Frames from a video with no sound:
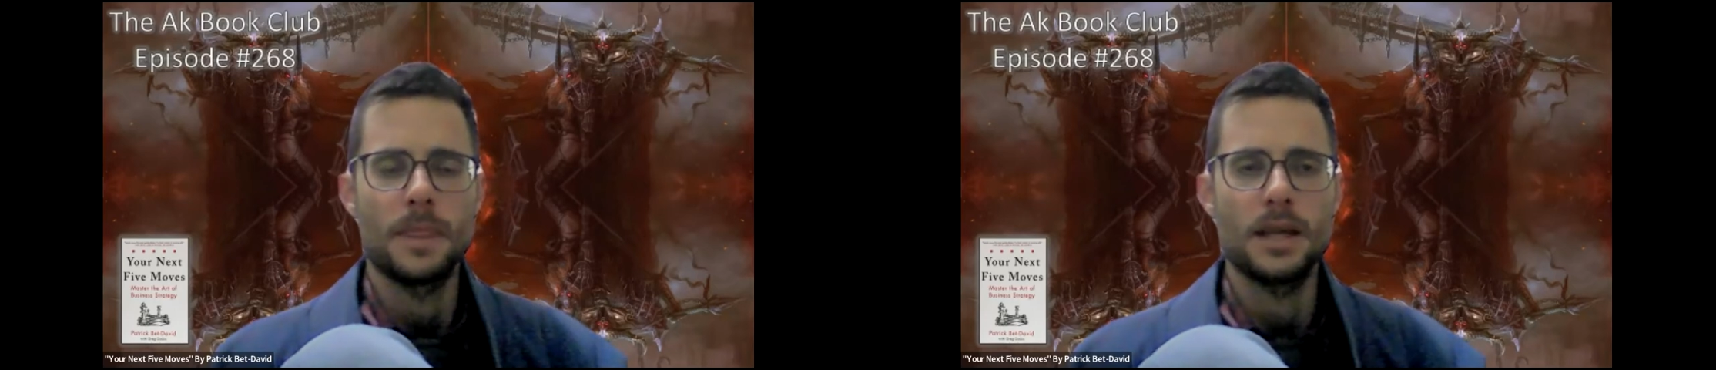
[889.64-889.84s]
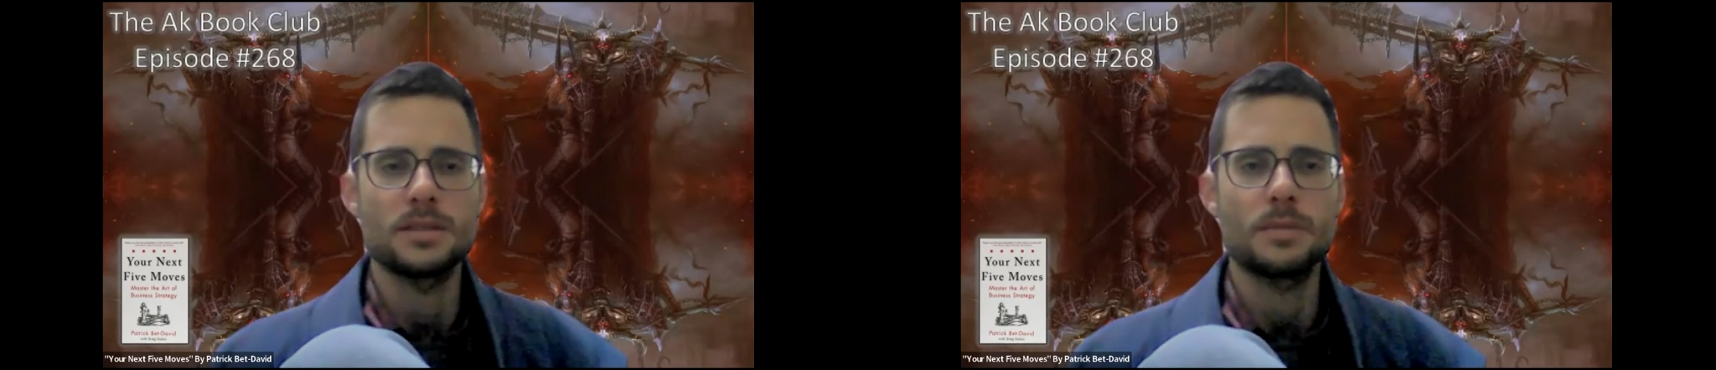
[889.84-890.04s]

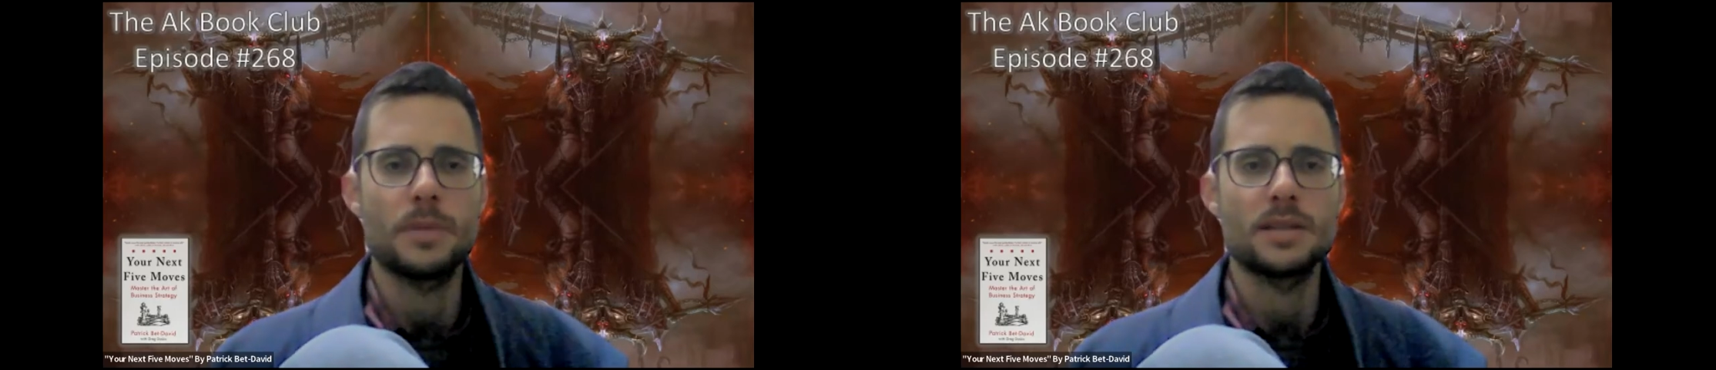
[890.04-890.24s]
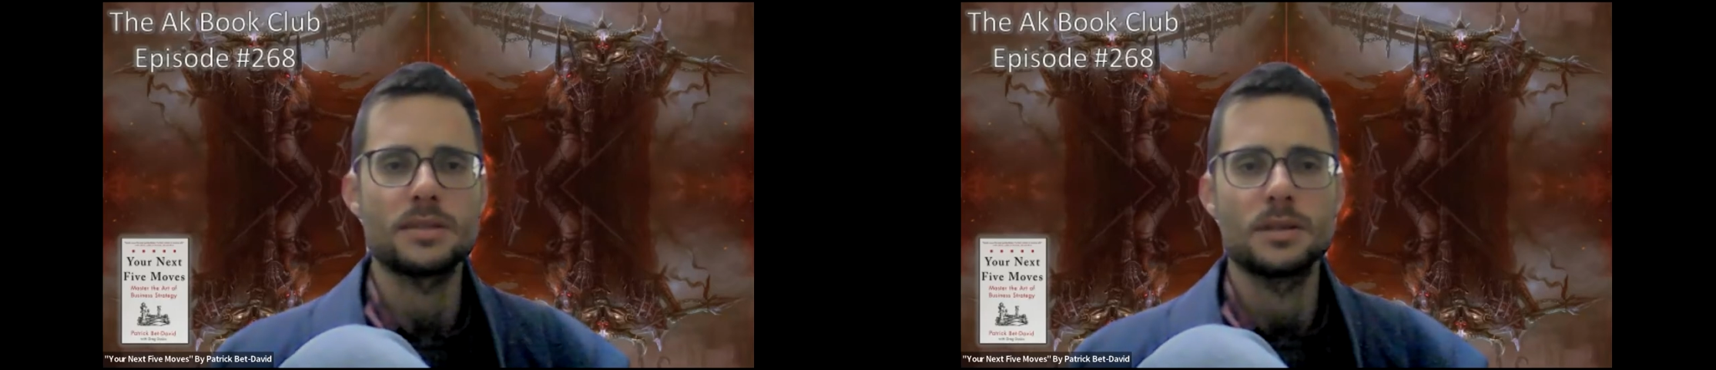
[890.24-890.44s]
In the
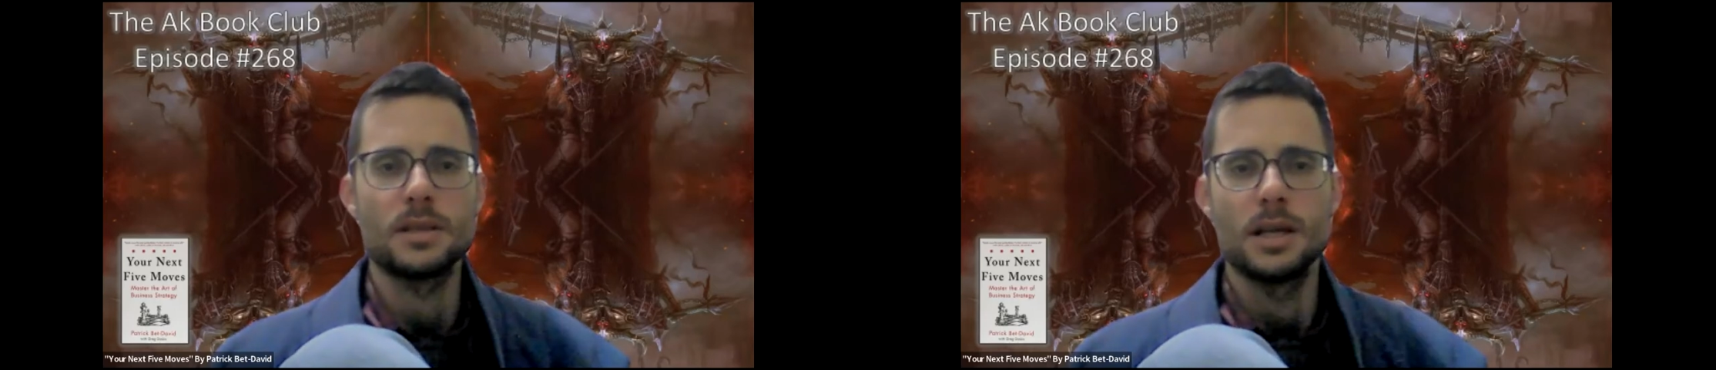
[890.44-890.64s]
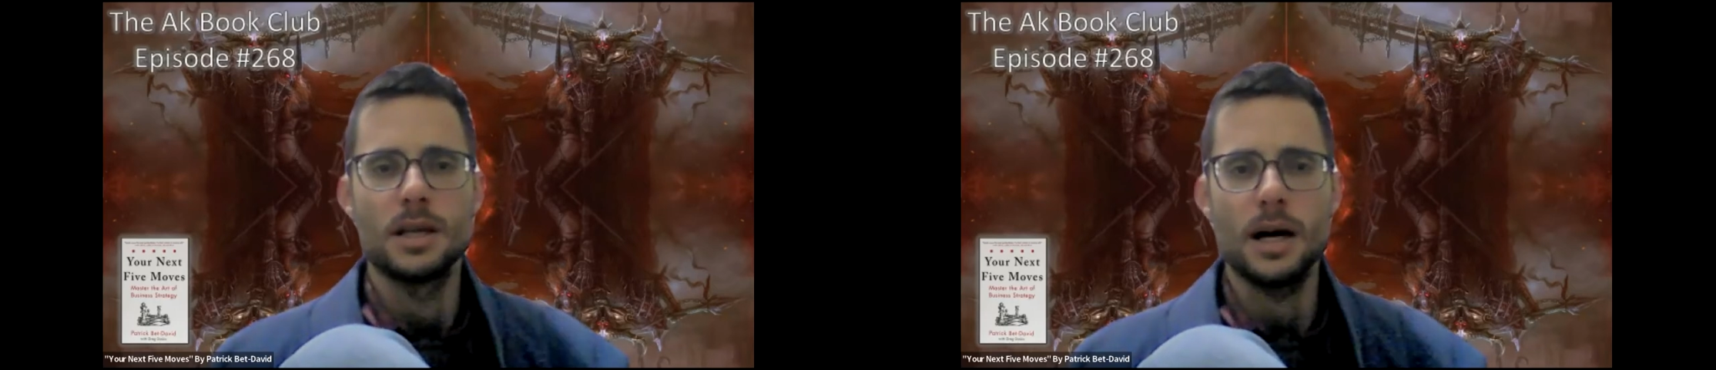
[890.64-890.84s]
past,
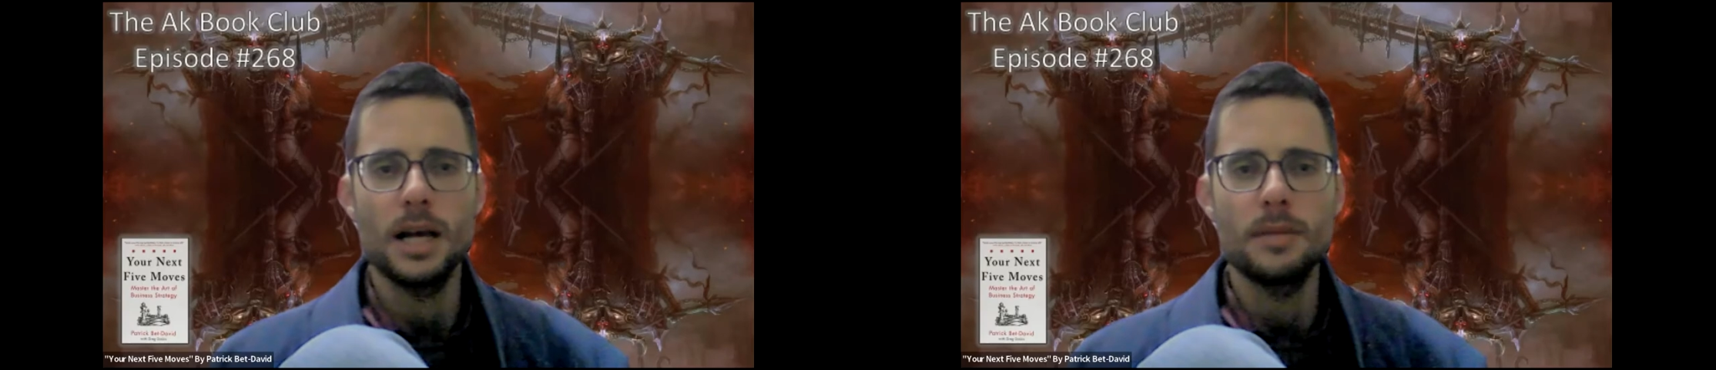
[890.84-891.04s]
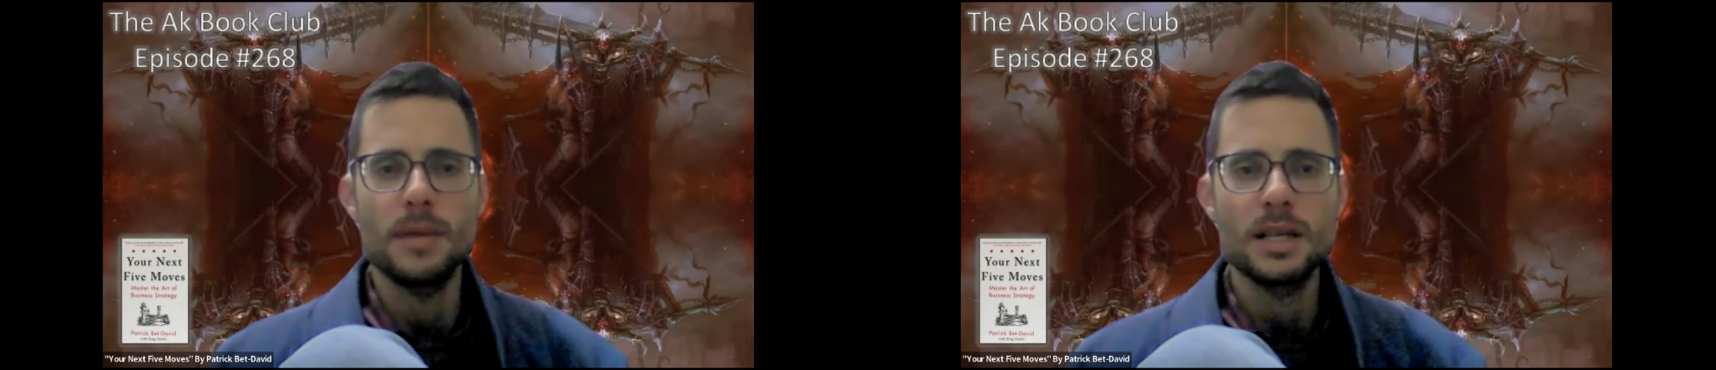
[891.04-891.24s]

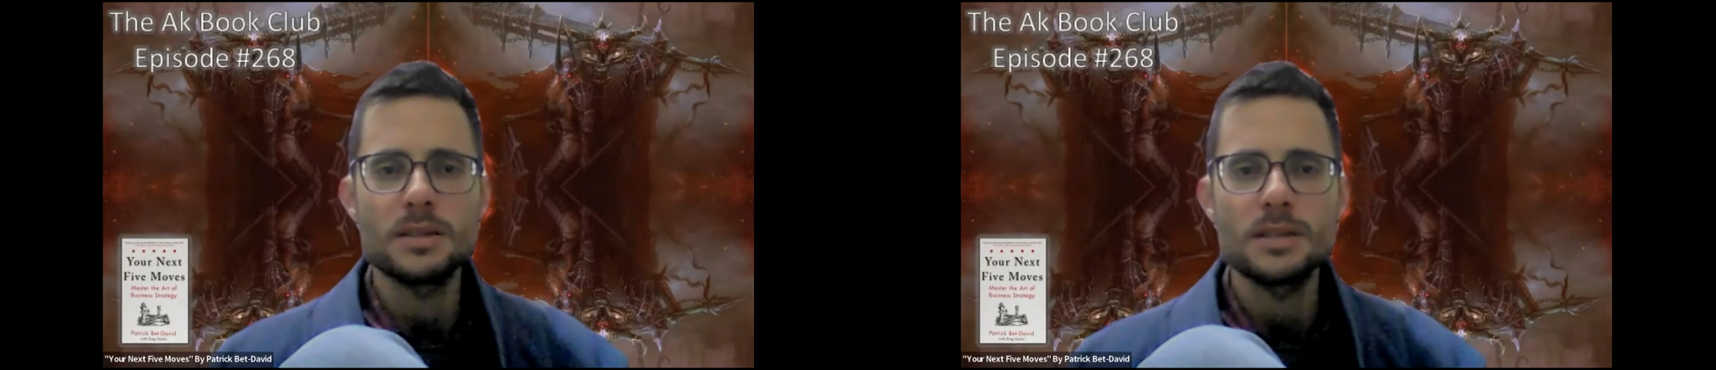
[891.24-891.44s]
I might